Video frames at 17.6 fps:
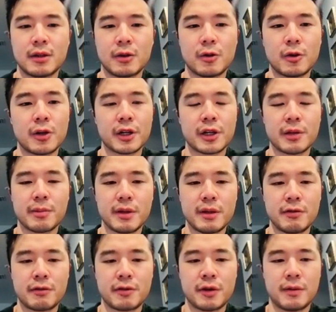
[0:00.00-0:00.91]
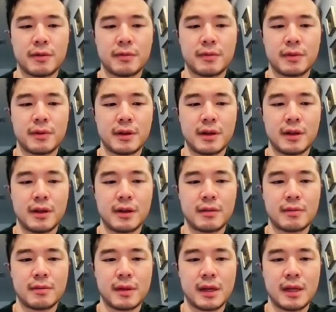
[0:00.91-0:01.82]
or it could be from
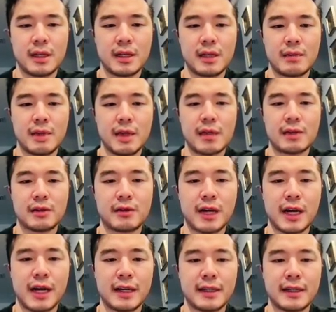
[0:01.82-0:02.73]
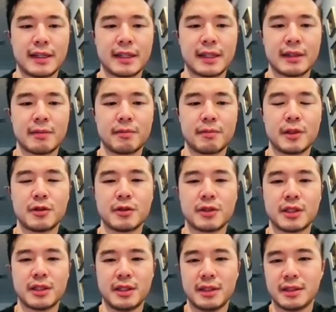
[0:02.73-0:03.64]
any pancreatic
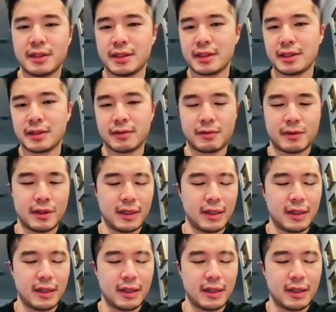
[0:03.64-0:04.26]
mucinous